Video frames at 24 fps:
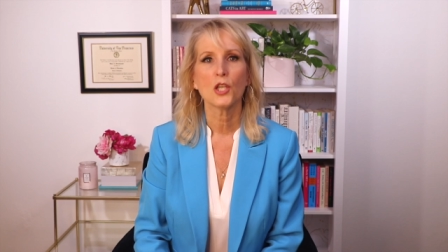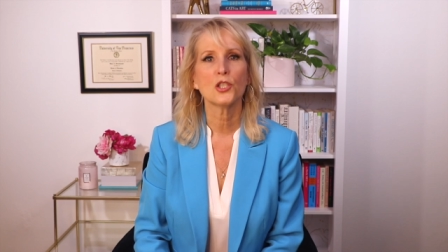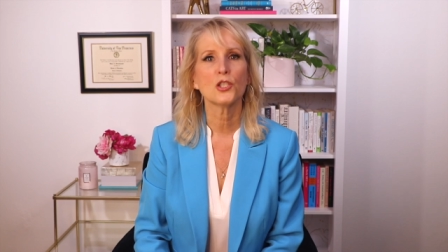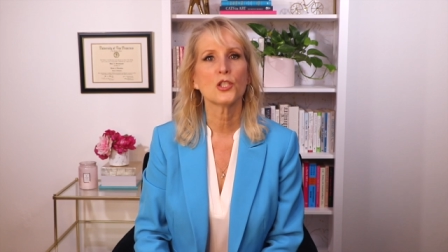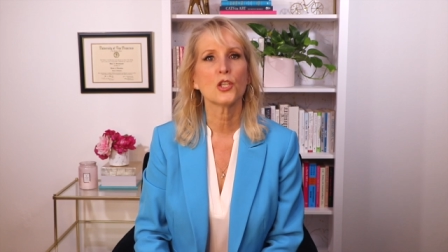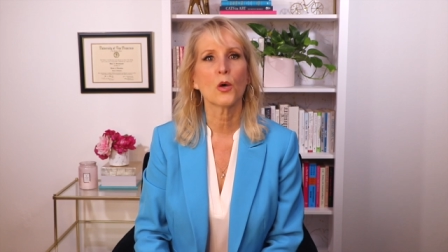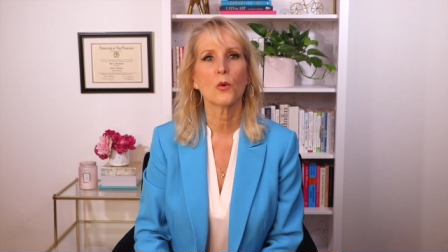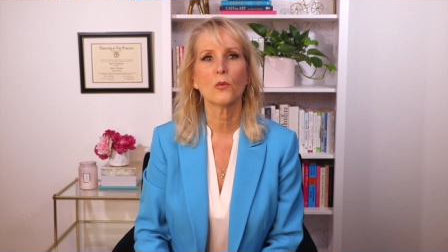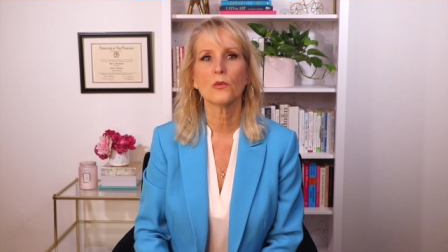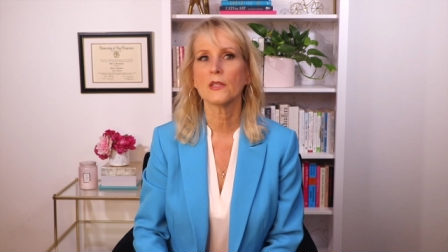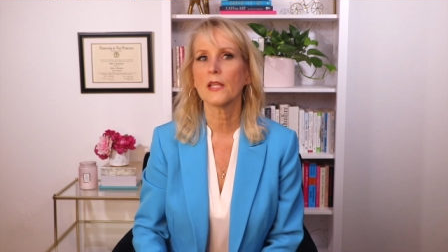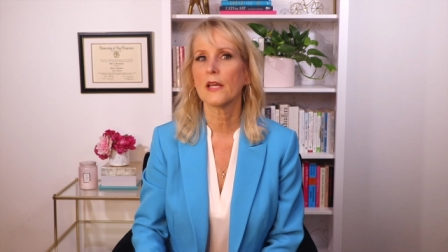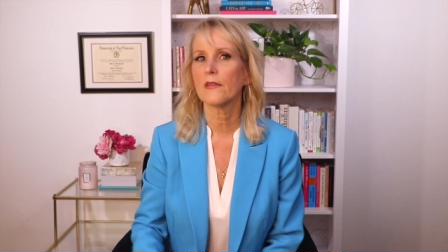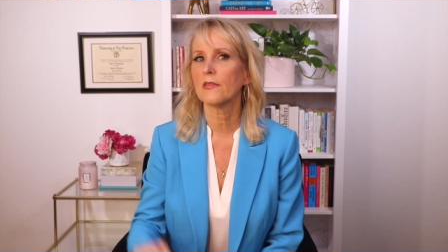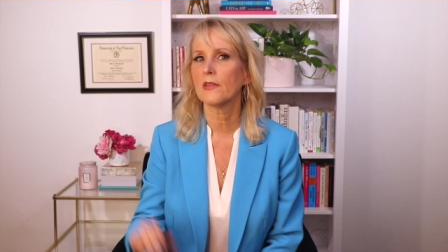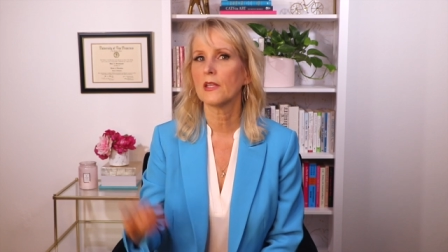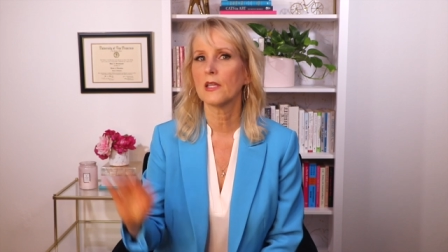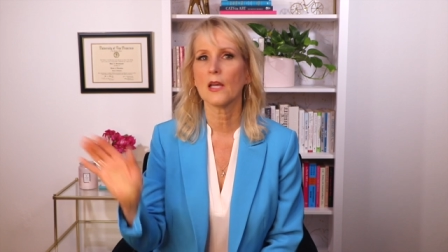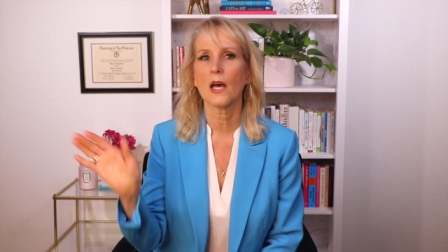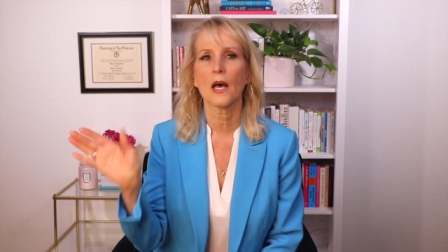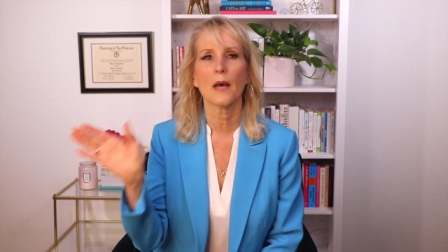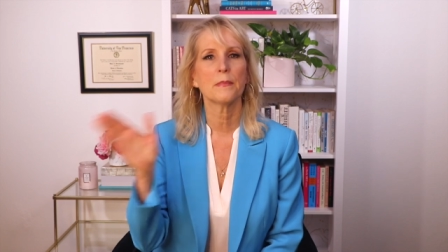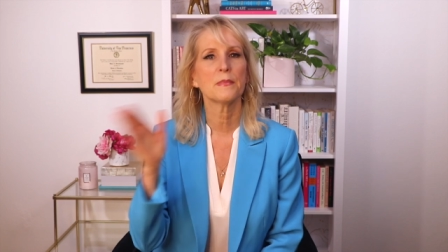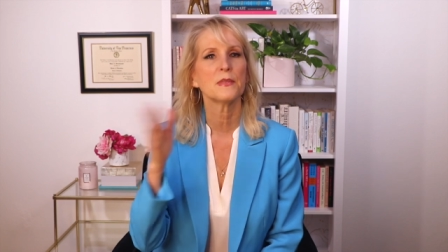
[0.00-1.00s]
don't let
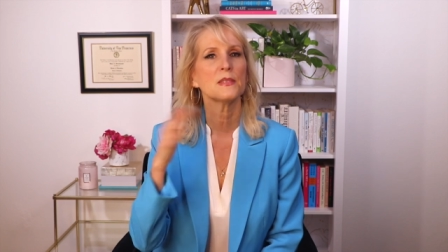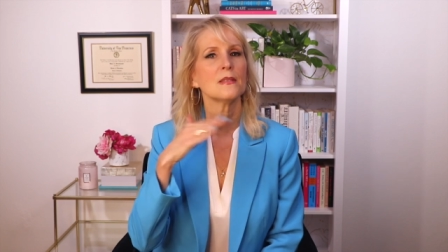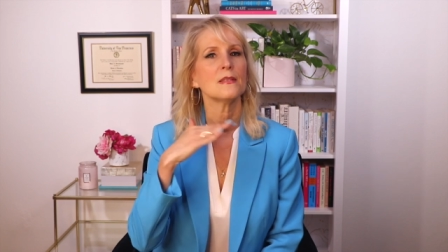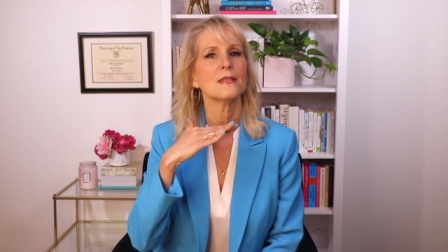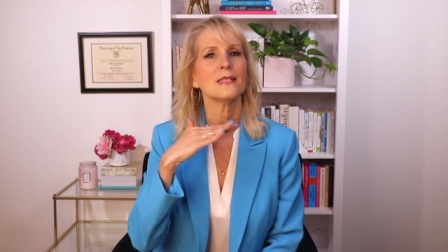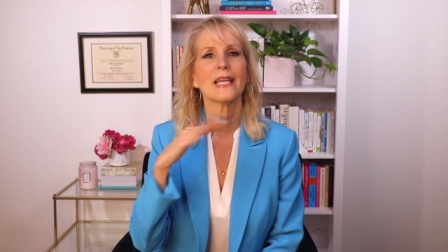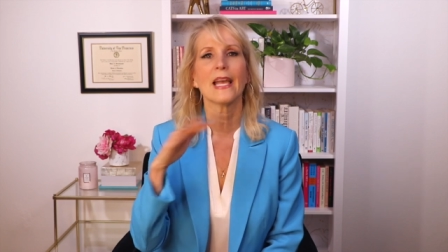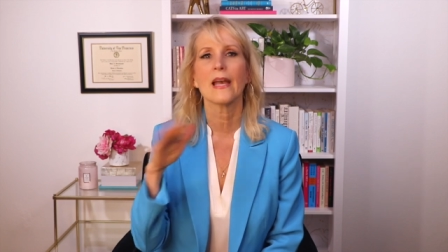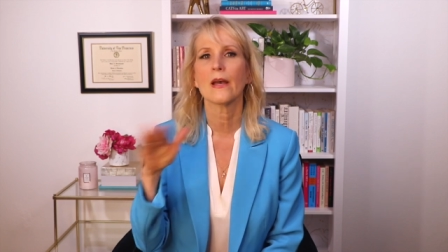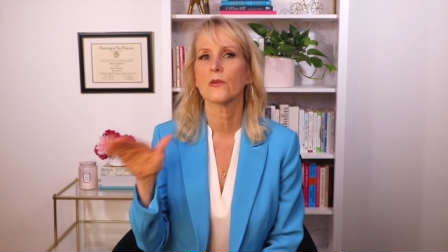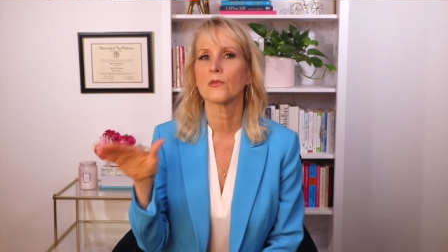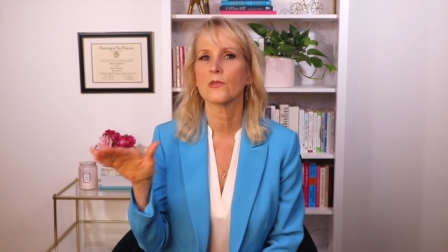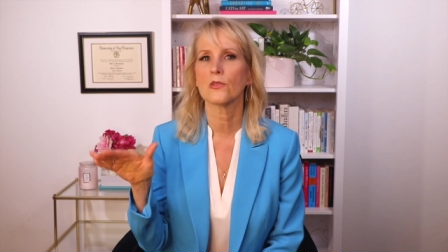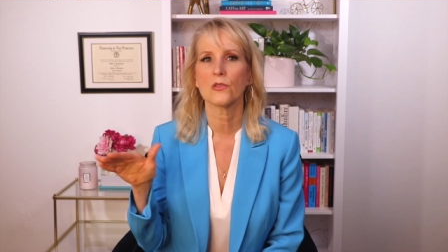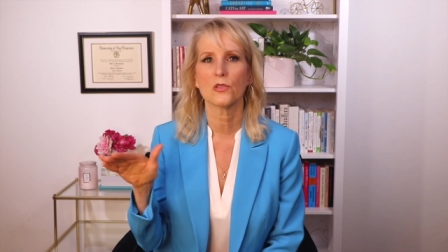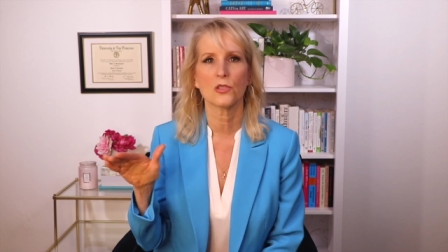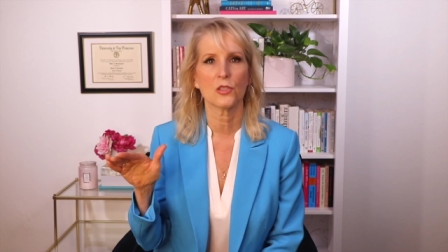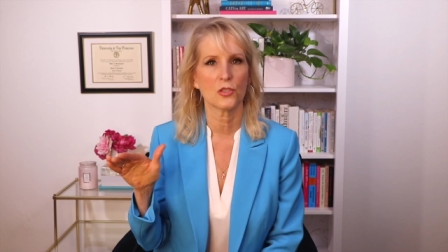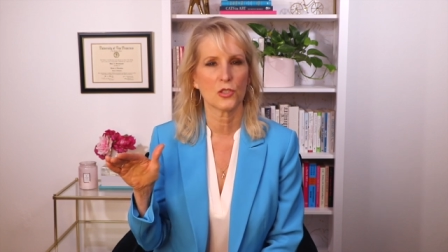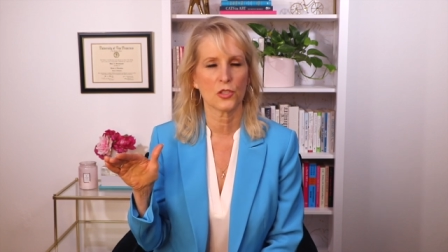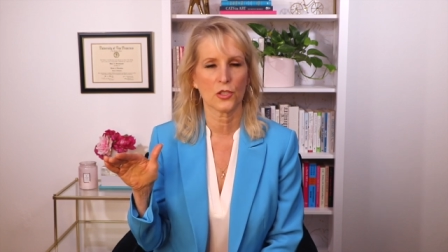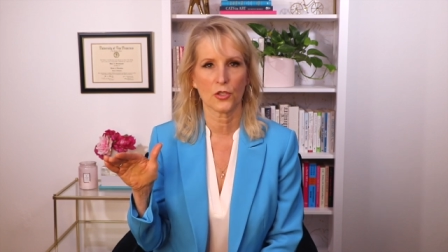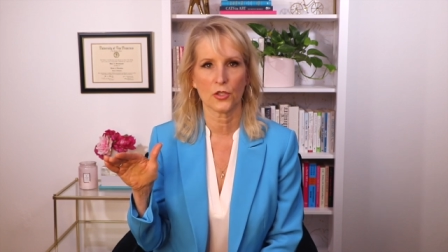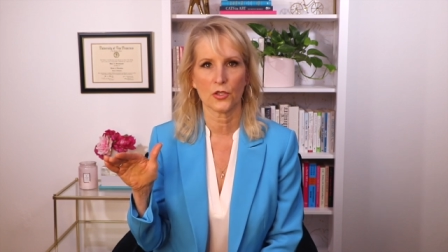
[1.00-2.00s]
the ups and downs
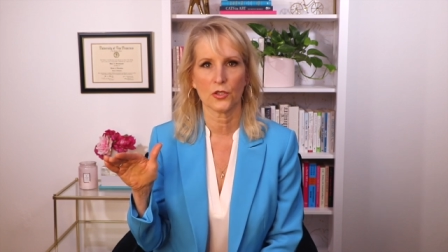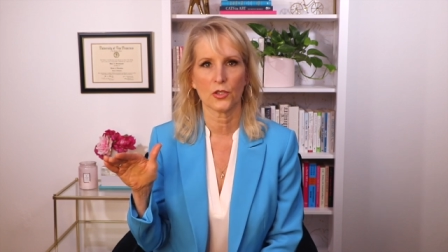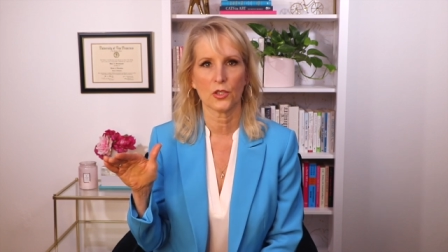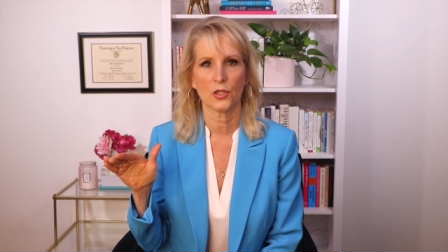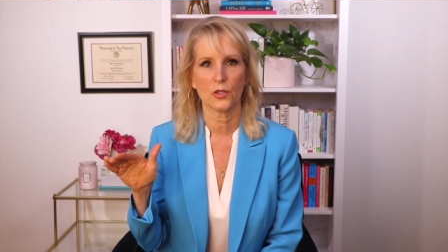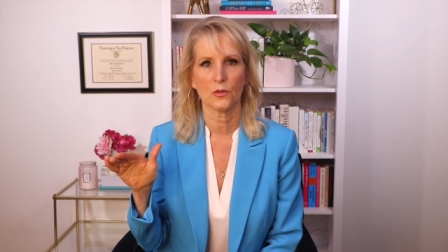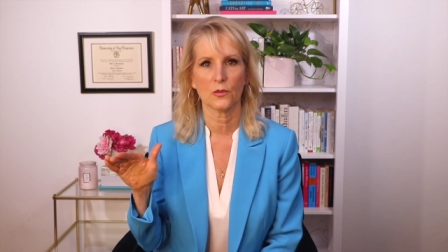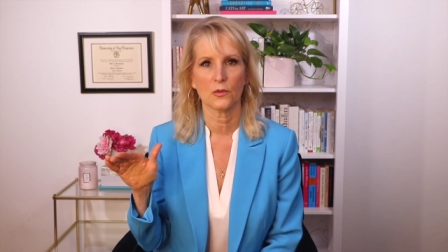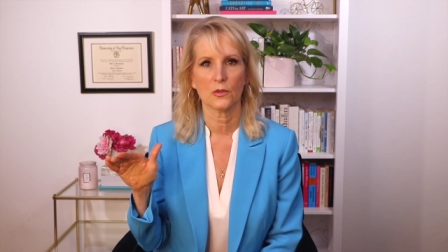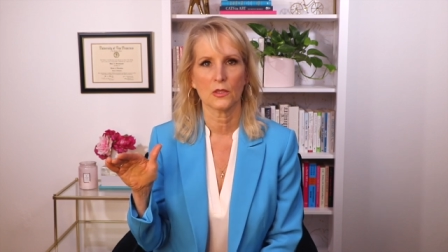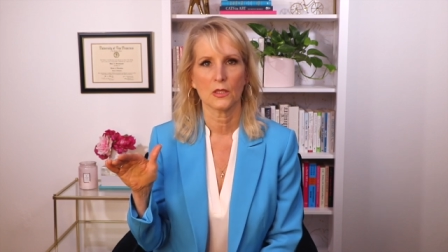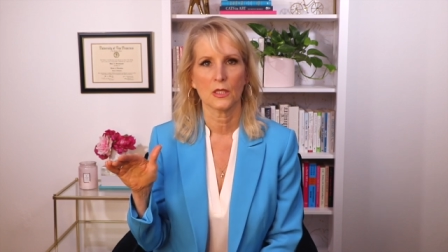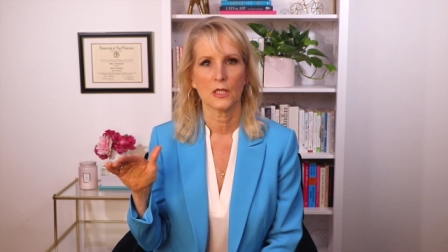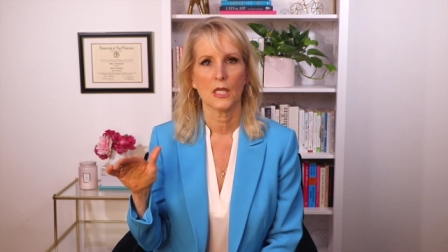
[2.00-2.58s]
deter you.